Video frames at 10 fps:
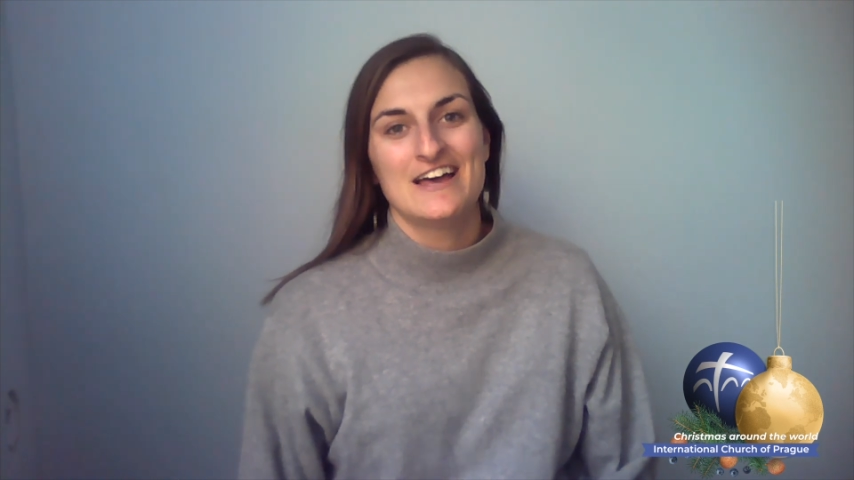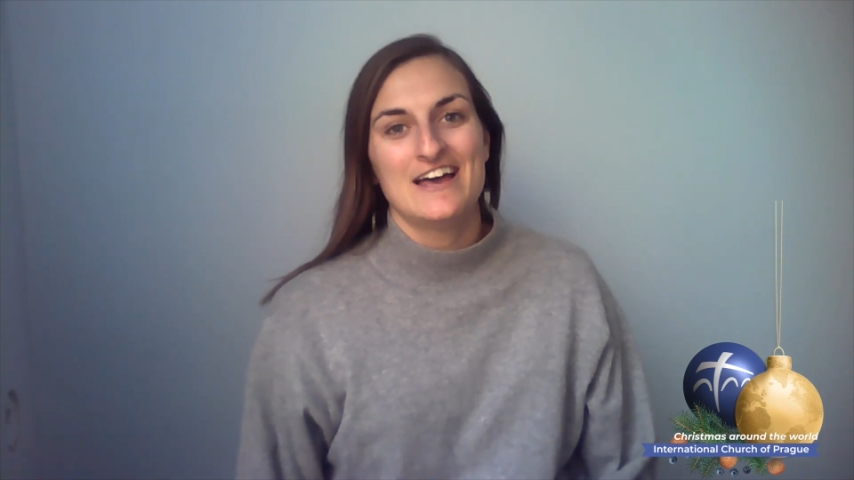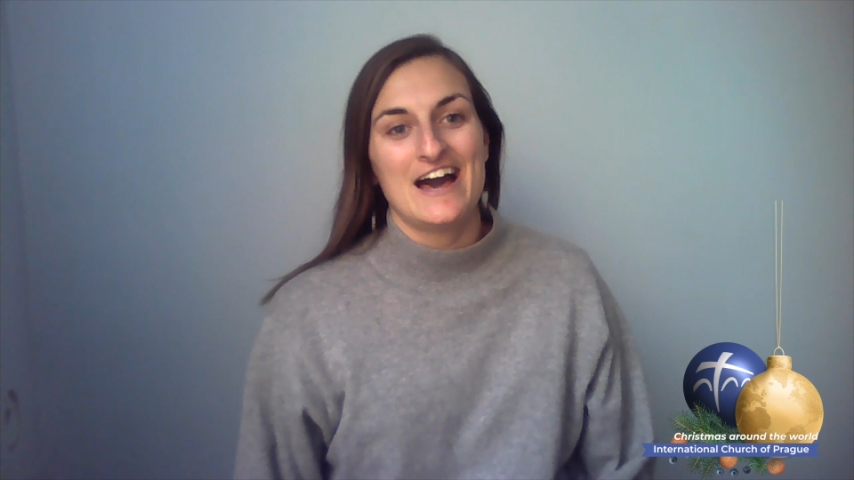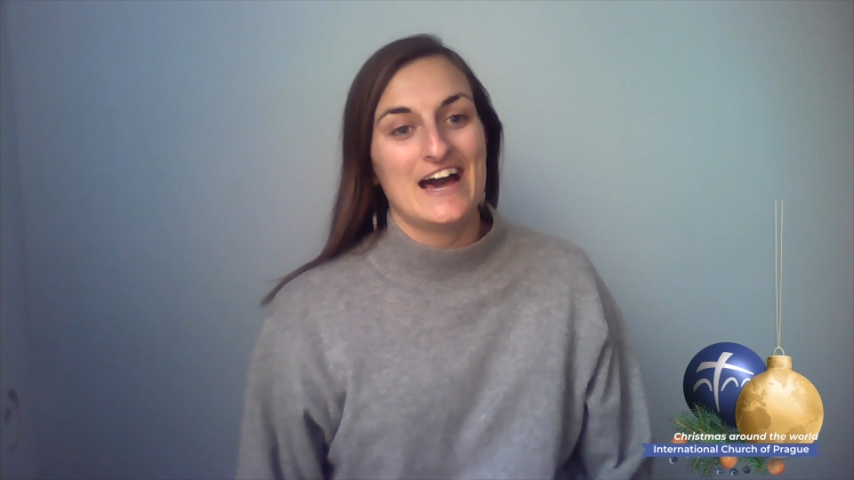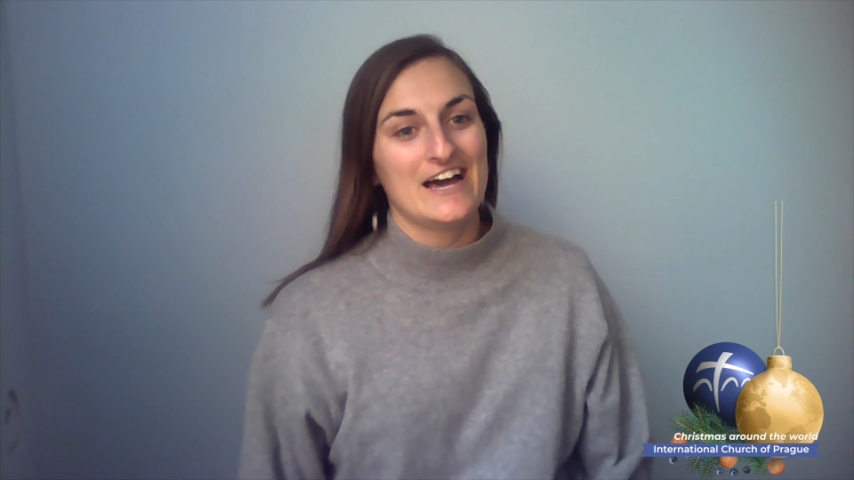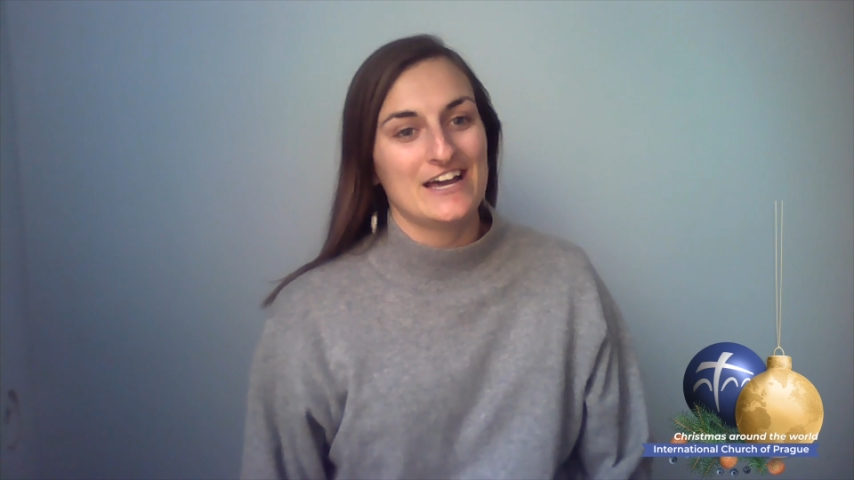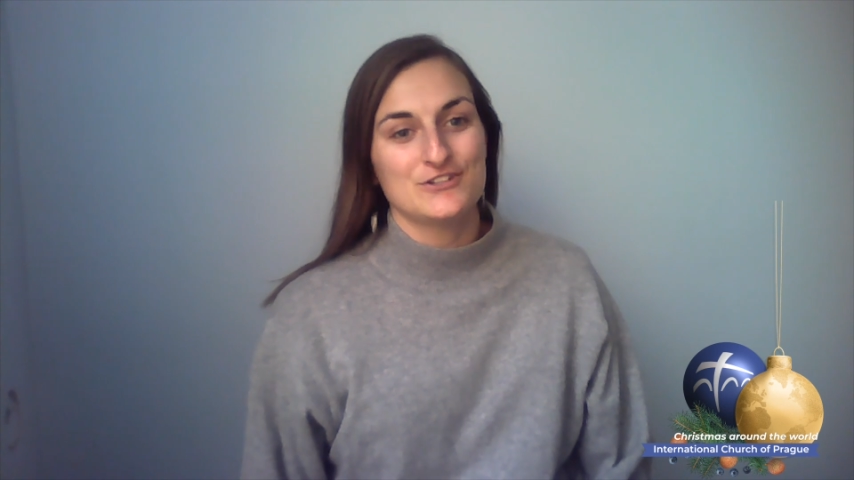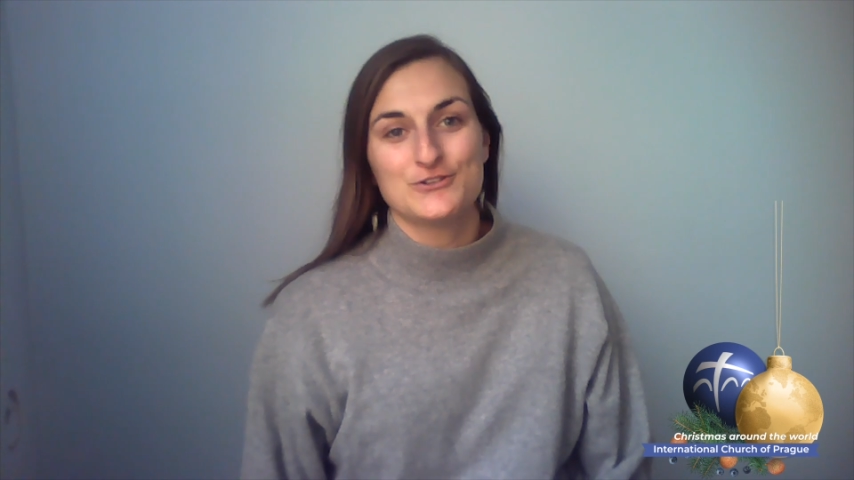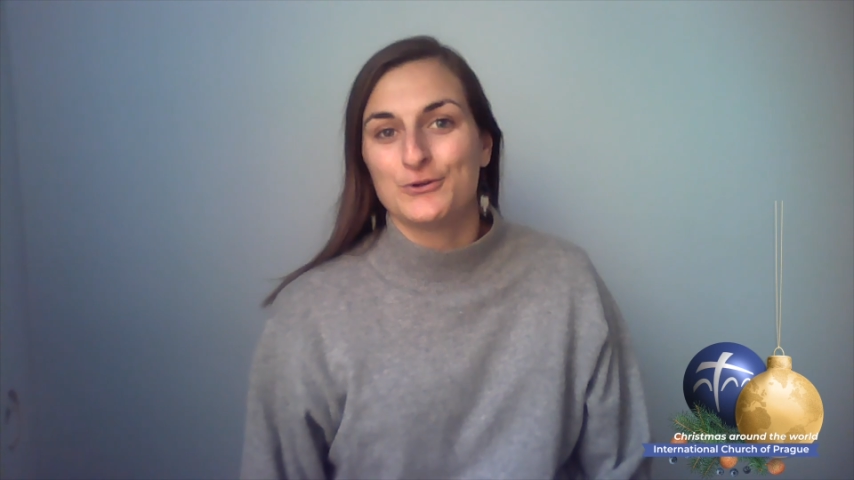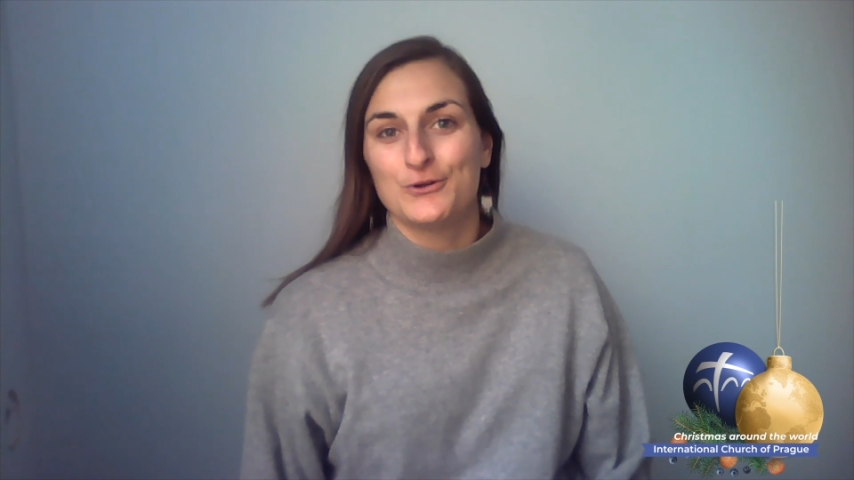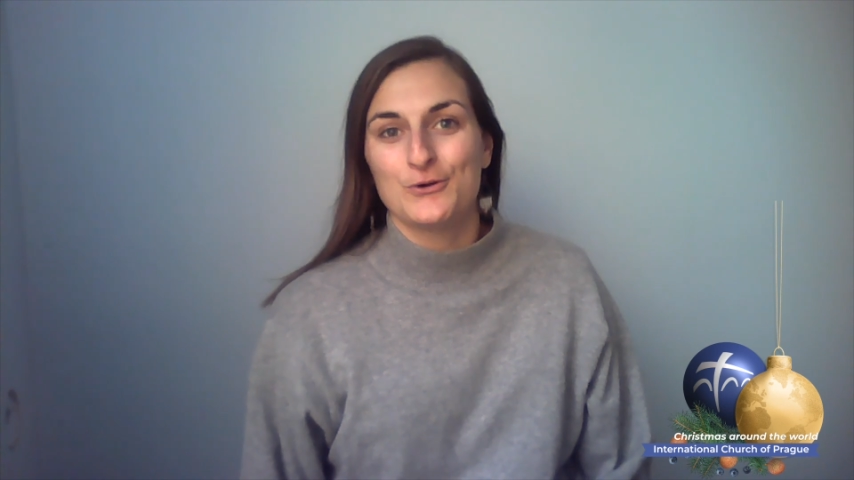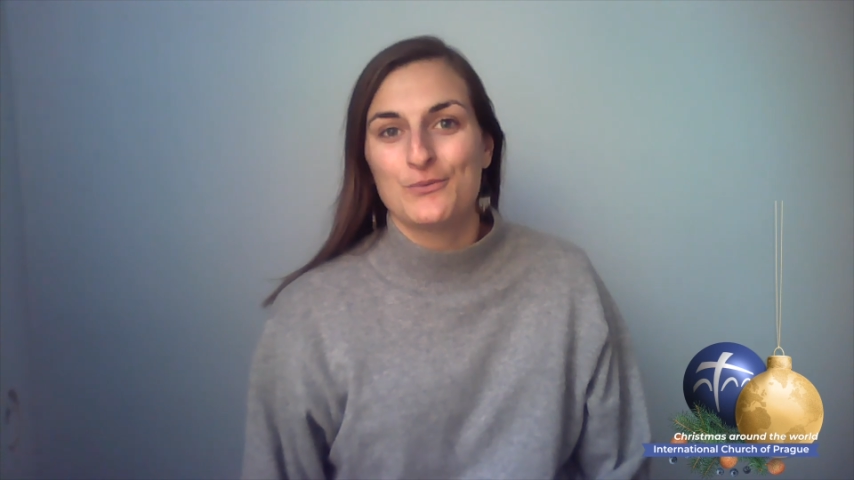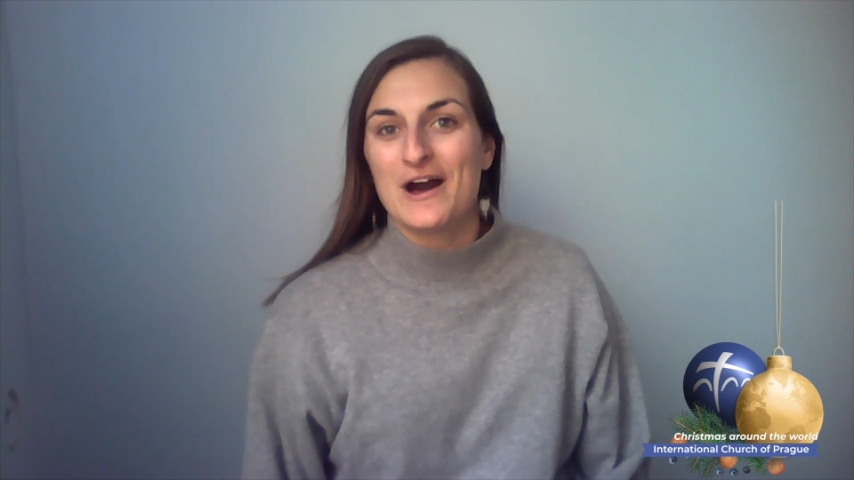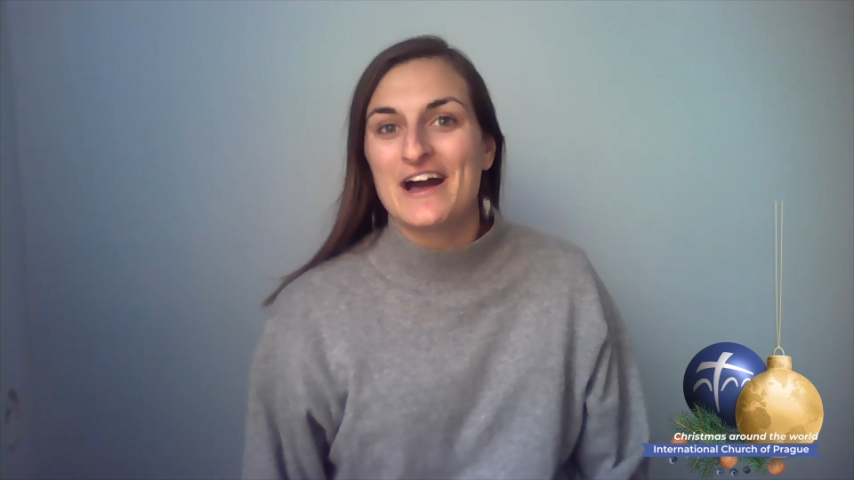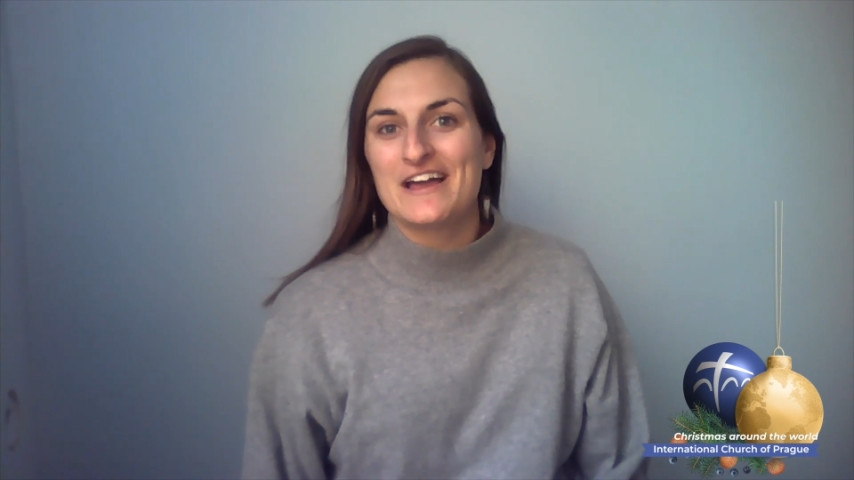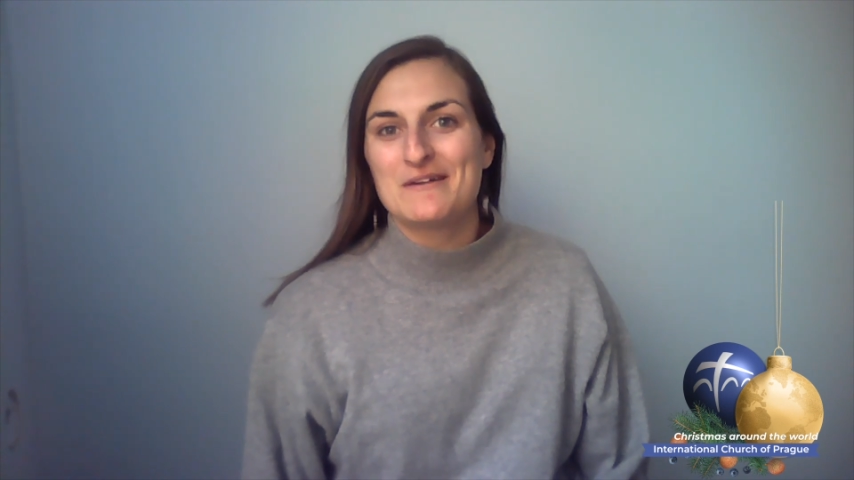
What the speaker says: I don't know why